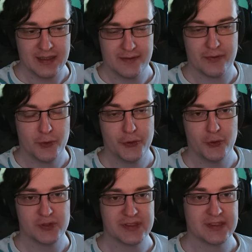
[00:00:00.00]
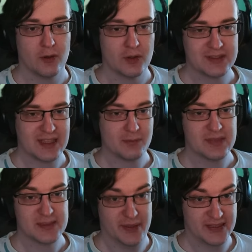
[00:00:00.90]
If you use it on
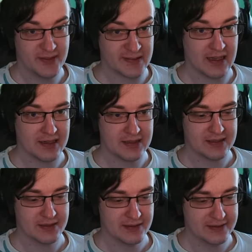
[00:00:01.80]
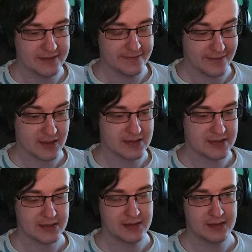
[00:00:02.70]
some specific target, the
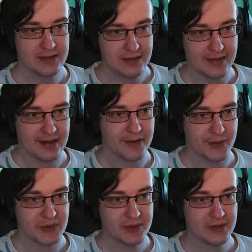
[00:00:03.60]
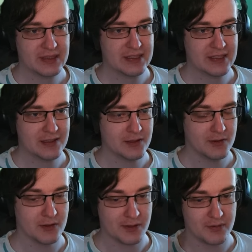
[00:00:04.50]
first regrowth,
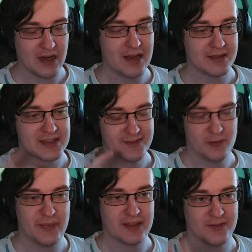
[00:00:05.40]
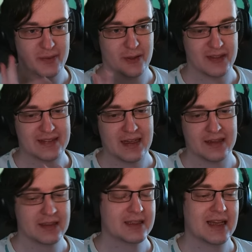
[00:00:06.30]
or rather Swiftment, will be on the
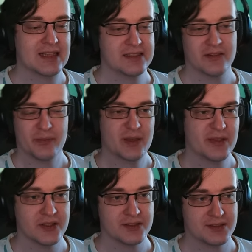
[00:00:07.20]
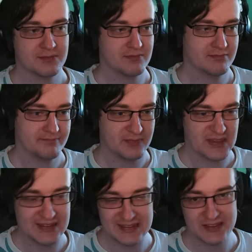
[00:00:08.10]
target. It casted on me because
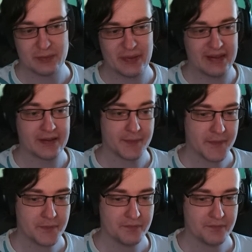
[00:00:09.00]
this is not player.